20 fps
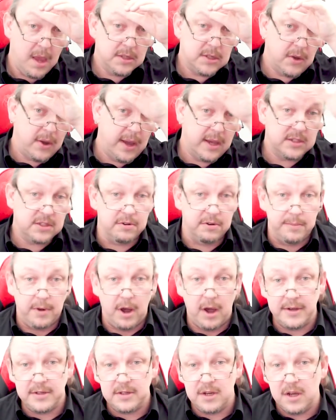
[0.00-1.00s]
So as a
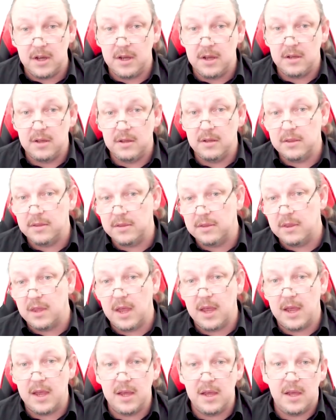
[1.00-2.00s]
reminder,
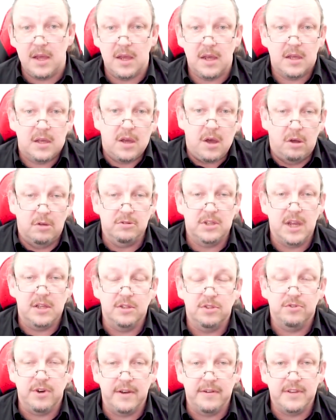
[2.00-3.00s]
the
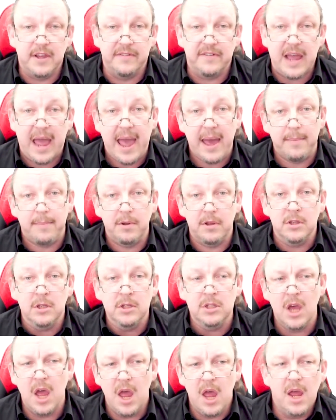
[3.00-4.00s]
content drift, if it
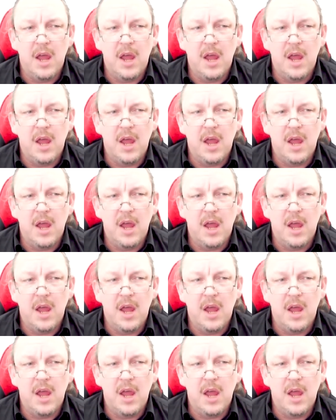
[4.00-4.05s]
happens,